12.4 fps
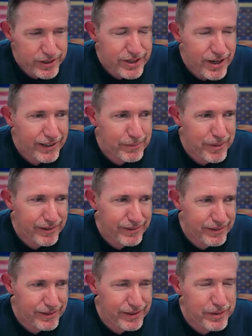talking about
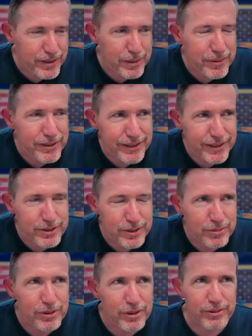the ability
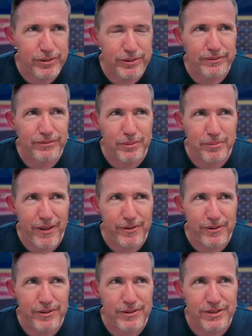to learn from
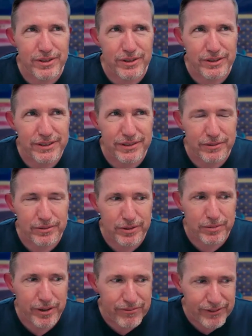others, just to
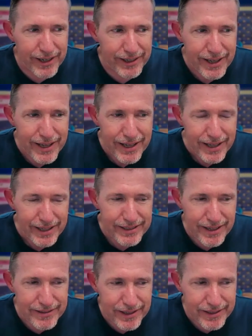reflect. It
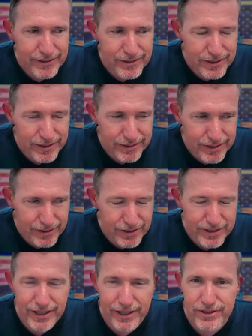sounds like there's a
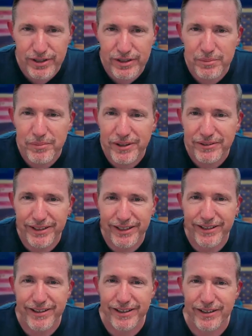touch of humility
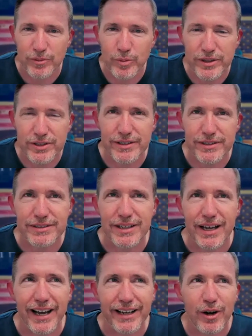there, which is
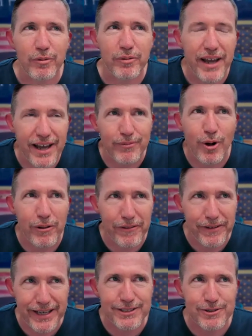I don't have all
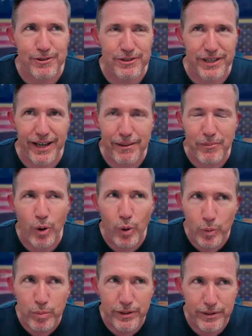the answers, and I'm
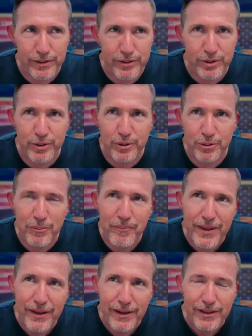open to
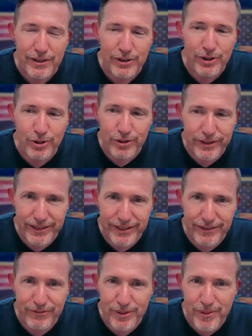
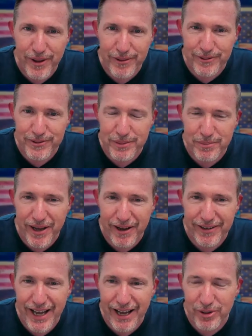learning from others
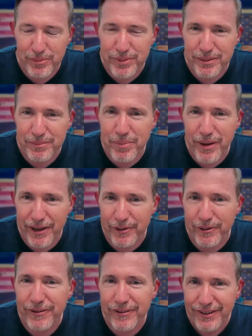about how to be
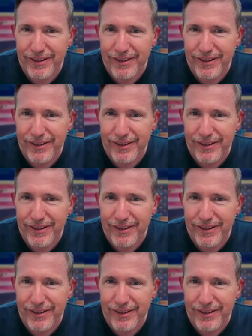better